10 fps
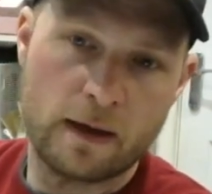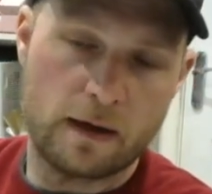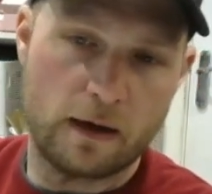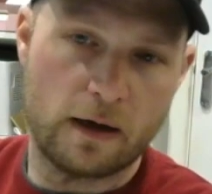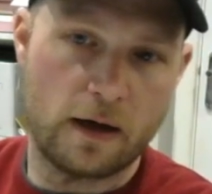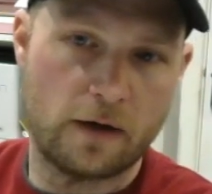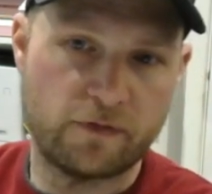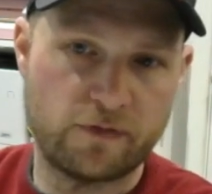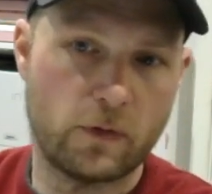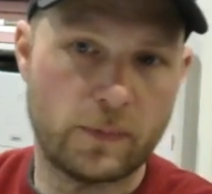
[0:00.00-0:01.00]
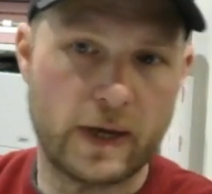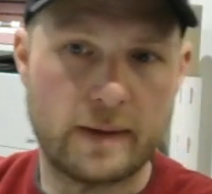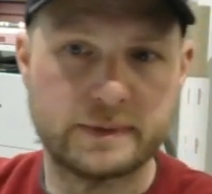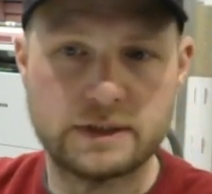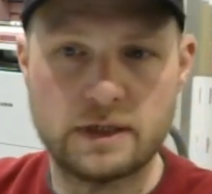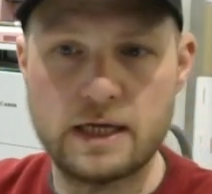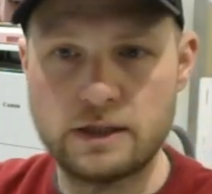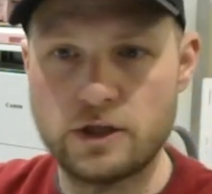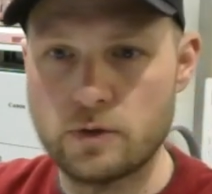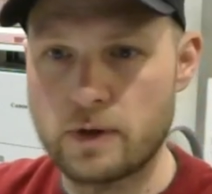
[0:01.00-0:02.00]
fulfillment by Amazon in
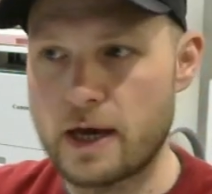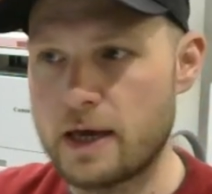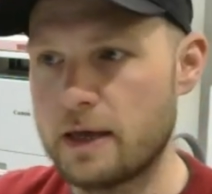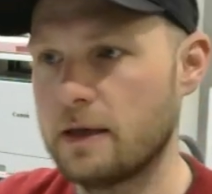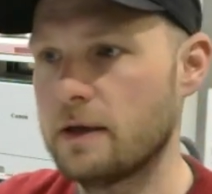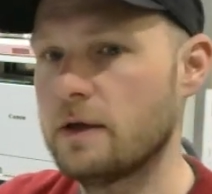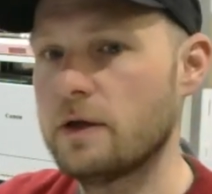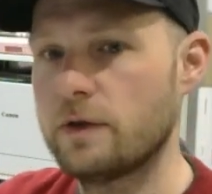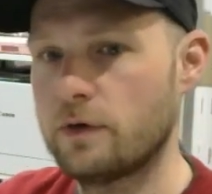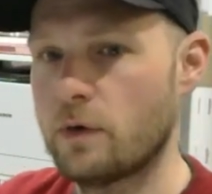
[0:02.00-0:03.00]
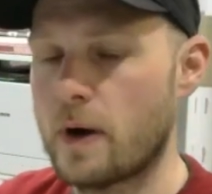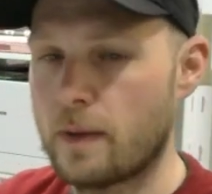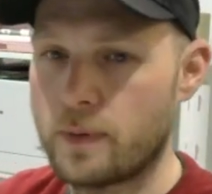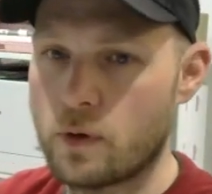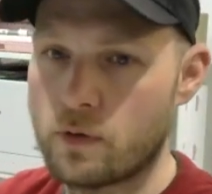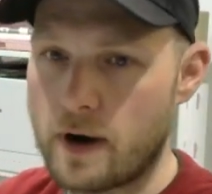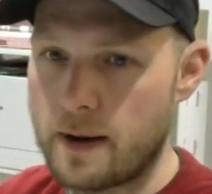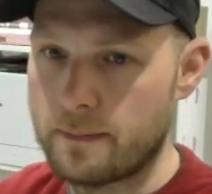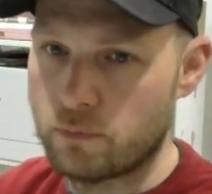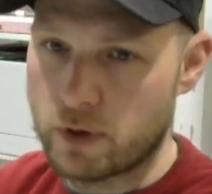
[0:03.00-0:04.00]
the UK through our
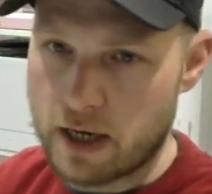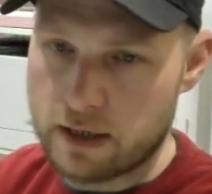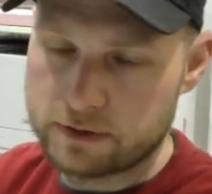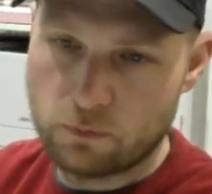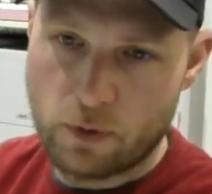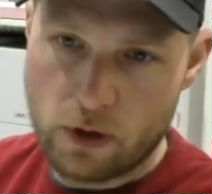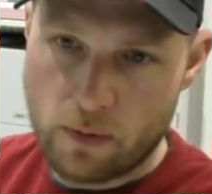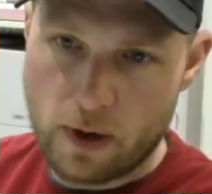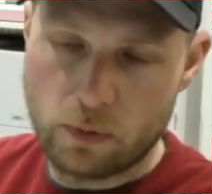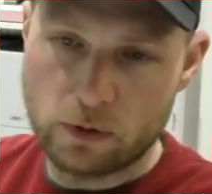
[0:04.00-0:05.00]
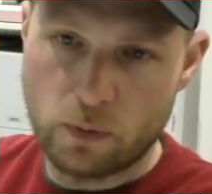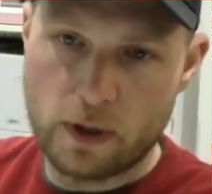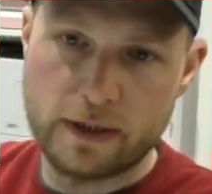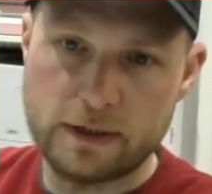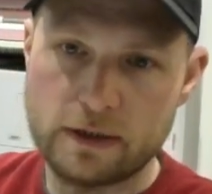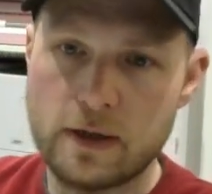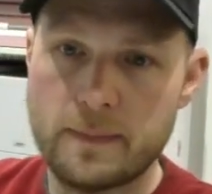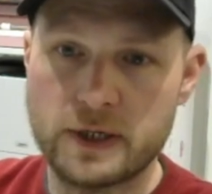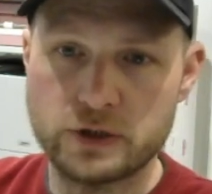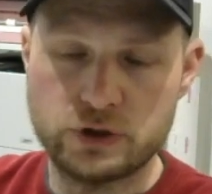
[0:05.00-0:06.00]
program, regardless of where you are worldwide,
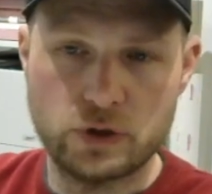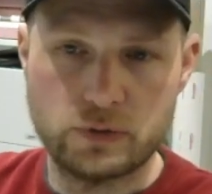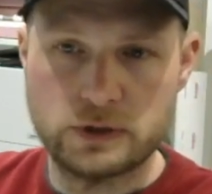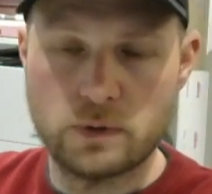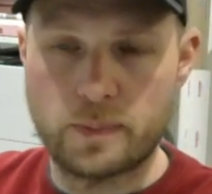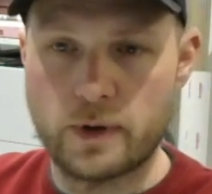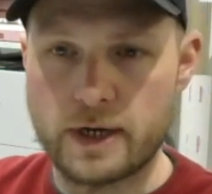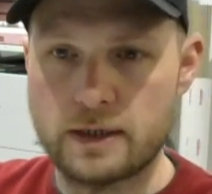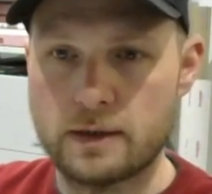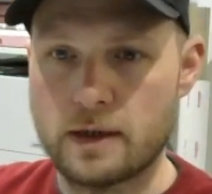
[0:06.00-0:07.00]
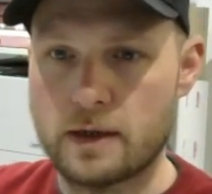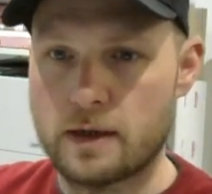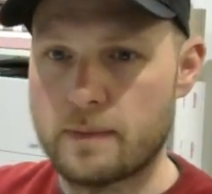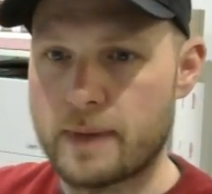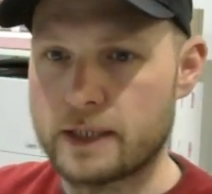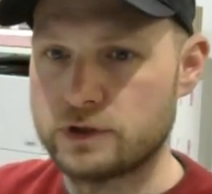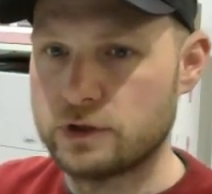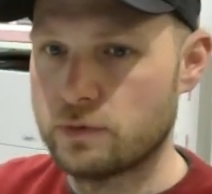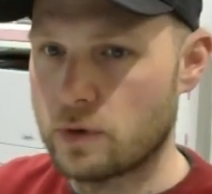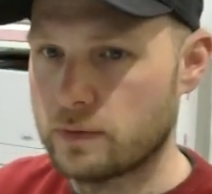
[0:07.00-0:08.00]
because you don't need to operate and manage
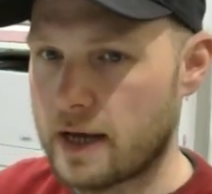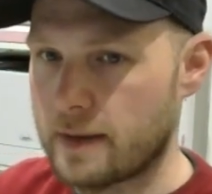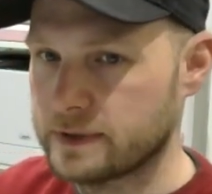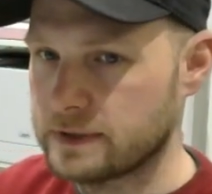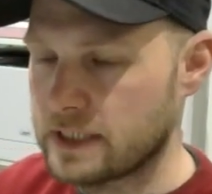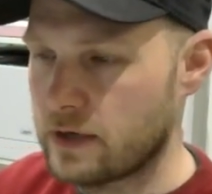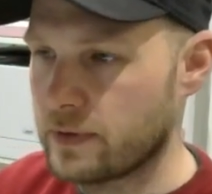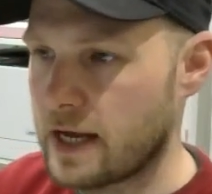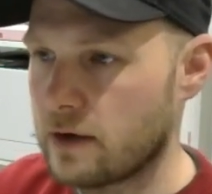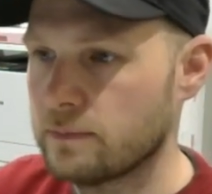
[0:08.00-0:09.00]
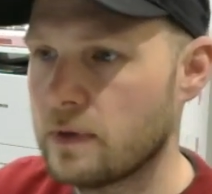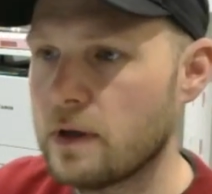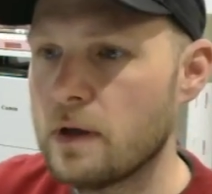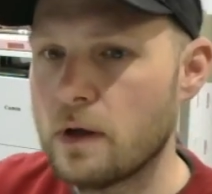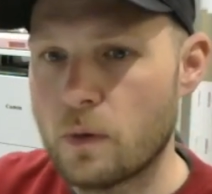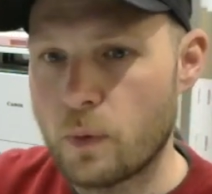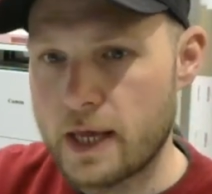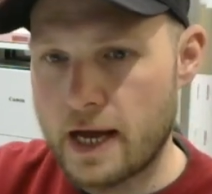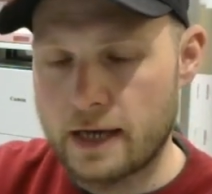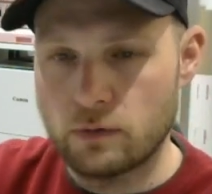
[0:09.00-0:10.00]
your own Amazon seller account.
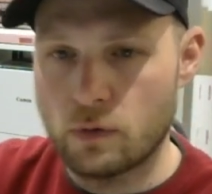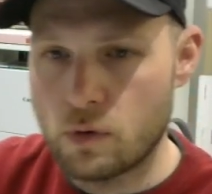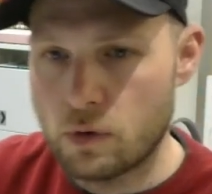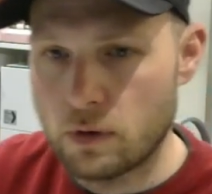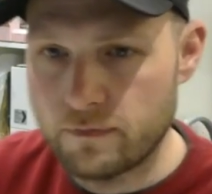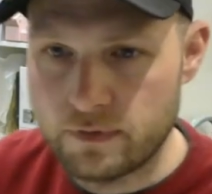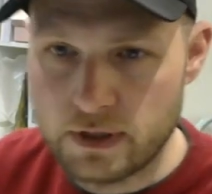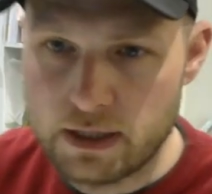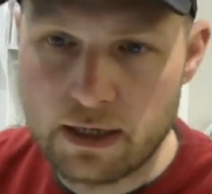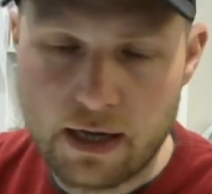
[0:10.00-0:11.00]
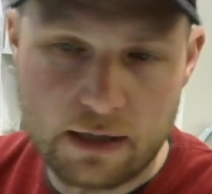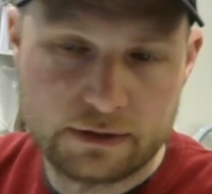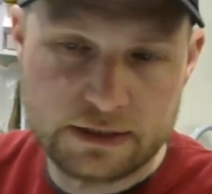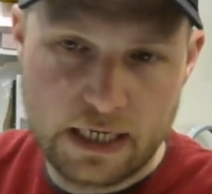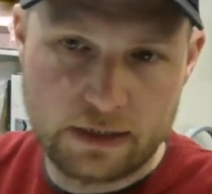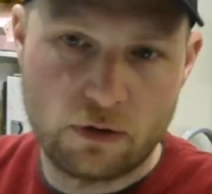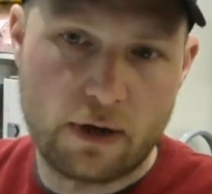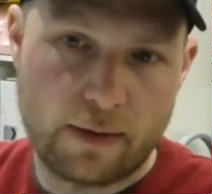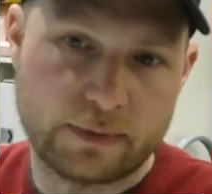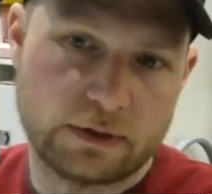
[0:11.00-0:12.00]
We handle all of the selling
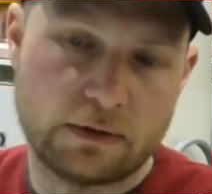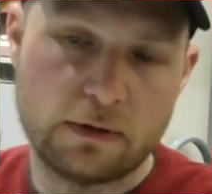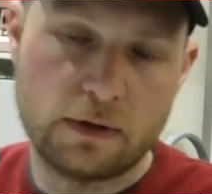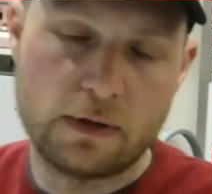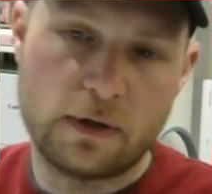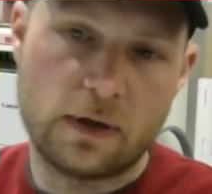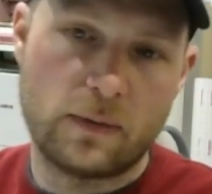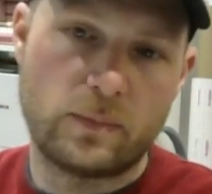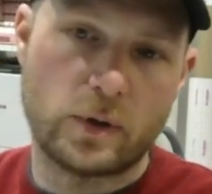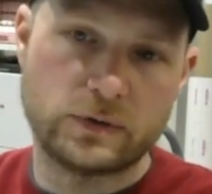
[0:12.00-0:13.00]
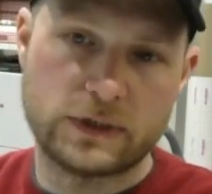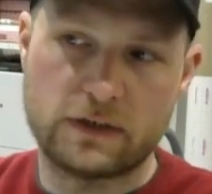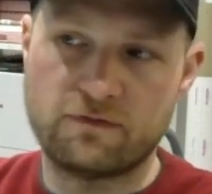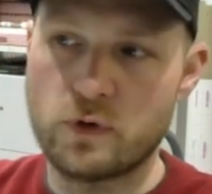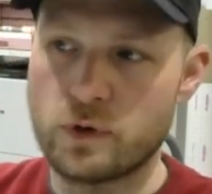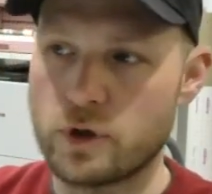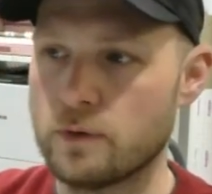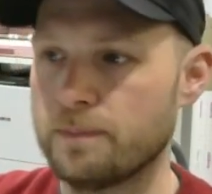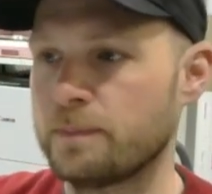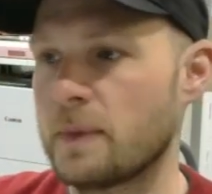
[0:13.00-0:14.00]
on Amazon process for
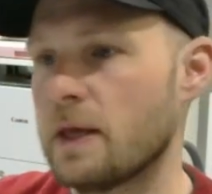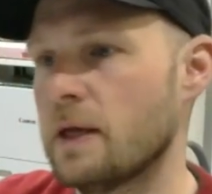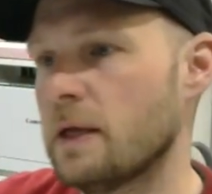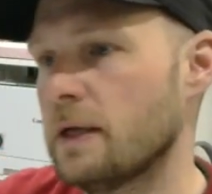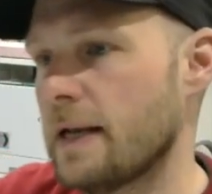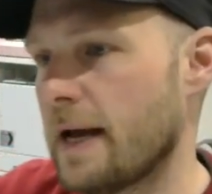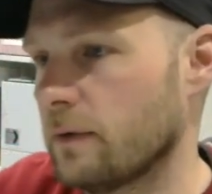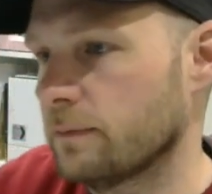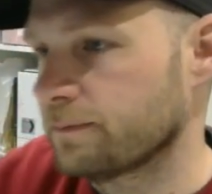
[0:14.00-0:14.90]
you. Now,